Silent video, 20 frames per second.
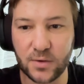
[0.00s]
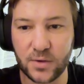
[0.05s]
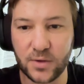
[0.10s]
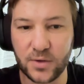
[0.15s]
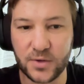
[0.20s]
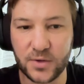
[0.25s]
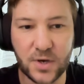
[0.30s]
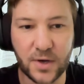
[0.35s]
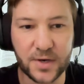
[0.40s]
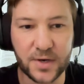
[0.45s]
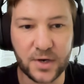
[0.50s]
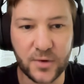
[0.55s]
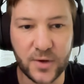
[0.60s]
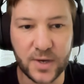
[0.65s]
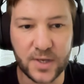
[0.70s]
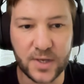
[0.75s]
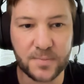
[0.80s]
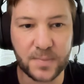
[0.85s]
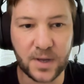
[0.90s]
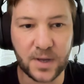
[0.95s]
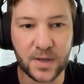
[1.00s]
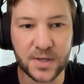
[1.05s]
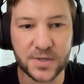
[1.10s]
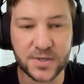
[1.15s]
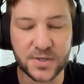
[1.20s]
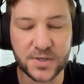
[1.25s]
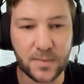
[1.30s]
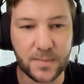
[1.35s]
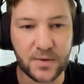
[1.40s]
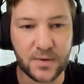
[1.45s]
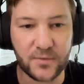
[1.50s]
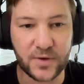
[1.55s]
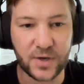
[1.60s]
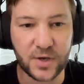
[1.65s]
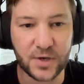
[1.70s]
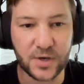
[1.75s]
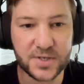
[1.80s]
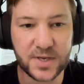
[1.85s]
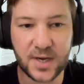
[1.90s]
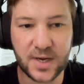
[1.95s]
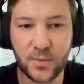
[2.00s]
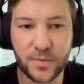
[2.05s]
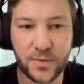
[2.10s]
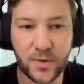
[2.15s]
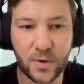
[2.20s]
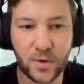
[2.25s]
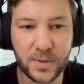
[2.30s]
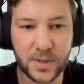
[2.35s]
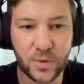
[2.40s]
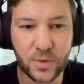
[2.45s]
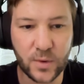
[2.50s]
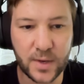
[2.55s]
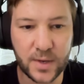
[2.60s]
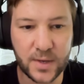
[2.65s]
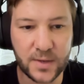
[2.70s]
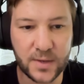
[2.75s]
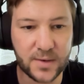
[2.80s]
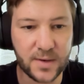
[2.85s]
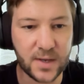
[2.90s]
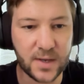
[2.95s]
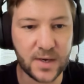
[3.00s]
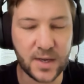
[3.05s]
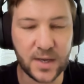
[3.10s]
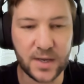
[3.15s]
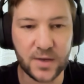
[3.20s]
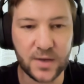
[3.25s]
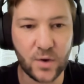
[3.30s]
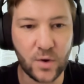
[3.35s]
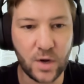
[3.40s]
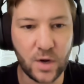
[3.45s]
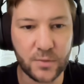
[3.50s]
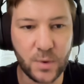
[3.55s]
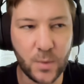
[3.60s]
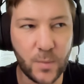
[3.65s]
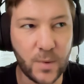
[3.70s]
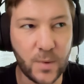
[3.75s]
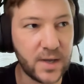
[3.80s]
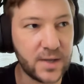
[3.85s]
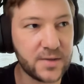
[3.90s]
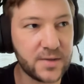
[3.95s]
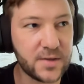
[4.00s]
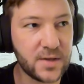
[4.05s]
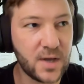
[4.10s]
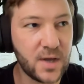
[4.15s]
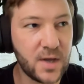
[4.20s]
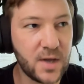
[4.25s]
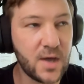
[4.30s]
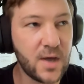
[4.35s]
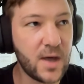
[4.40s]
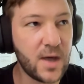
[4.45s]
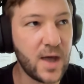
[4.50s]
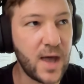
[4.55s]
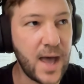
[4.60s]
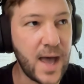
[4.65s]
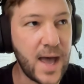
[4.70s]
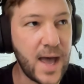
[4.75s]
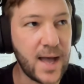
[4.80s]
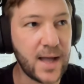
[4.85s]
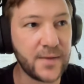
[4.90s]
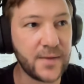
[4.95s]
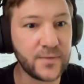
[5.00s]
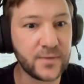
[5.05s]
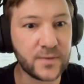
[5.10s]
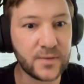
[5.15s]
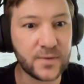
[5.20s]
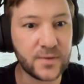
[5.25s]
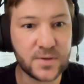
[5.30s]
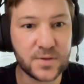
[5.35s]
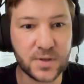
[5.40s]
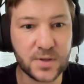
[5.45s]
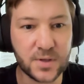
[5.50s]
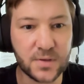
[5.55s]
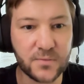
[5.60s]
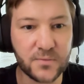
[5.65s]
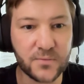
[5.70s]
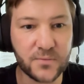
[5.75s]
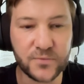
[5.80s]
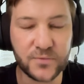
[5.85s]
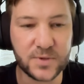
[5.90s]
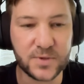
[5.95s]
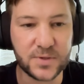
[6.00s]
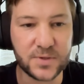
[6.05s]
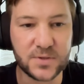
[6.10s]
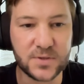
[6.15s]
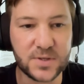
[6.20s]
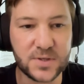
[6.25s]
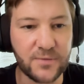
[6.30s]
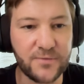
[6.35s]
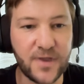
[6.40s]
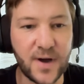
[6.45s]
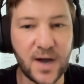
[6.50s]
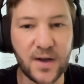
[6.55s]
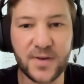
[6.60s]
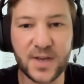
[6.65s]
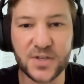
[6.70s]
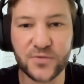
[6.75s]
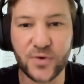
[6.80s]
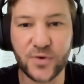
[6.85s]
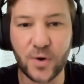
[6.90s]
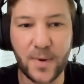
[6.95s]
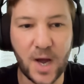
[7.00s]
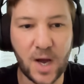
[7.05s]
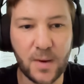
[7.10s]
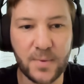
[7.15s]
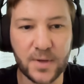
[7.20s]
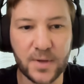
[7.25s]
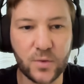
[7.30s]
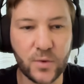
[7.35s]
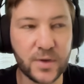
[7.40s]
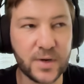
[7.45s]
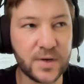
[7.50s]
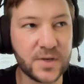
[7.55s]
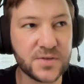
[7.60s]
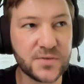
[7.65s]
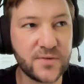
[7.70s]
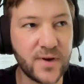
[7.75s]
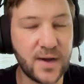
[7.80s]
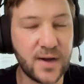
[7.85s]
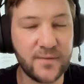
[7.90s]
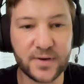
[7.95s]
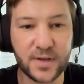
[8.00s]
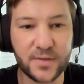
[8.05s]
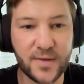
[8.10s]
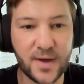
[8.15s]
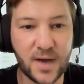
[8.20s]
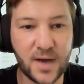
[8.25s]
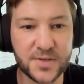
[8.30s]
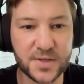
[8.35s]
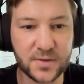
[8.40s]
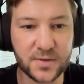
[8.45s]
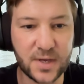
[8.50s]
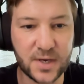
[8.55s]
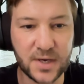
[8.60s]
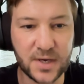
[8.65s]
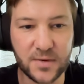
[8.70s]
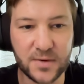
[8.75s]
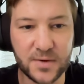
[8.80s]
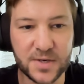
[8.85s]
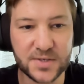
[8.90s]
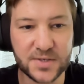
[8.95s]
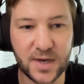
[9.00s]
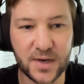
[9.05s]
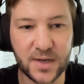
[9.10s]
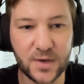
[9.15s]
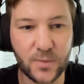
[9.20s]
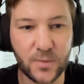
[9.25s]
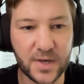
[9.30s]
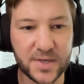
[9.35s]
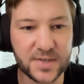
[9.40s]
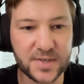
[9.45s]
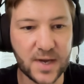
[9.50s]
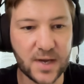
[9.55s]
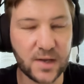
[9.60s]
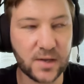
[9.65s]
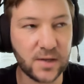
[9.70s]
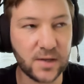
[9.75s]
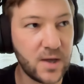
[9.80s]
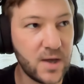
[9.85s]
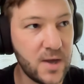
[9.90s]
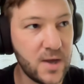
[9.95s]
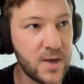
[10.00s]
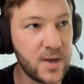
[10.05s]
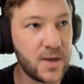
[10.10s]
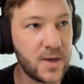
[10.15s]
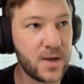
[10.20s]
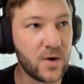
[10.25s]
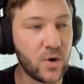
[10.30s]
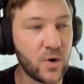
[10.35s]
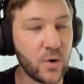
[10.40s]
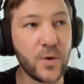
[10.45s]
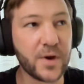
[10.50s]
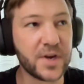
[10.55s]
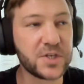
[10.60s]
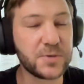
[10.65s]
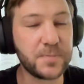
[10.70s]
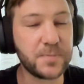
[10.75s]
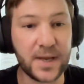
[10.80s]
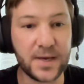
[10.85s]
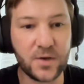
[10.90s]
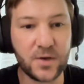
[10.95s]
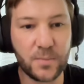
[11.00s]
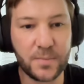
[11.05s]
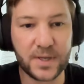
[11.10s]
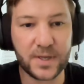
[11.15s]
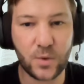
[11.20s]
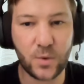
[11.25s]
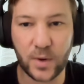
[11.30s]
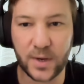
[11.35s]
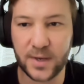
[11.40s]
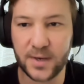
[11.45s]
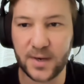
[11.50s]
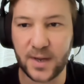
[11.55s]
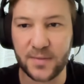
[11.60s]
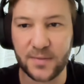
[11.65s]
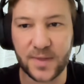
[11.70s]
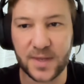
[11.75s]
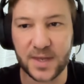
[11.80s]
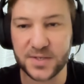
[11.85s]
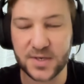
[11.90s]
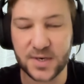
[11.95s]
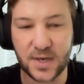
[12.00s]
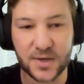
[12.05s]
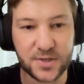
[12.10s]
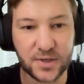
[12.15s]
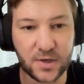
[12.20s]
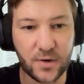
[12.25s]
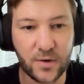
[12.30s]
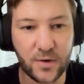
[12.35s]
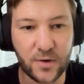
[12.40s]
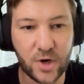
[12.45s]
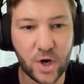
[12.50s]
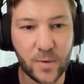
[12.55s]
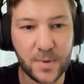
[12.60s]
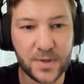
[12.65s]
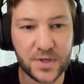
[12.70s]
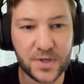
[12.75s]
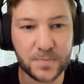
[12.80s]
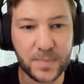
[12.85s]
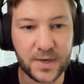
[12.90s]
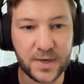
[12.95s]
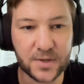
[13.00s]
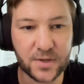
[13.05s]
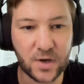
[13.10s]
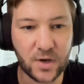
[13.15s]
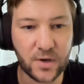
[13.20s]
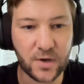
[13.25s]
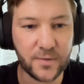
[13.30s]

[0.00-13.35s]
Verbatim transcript: who's going to do it? Because if you're sitting with your Bitcoin in your hardware wallet and 5 years from now Bitcoin is 500,000, and you decide you want to sell or you want to spend your Bitcoin, and there's no circular economy to spend it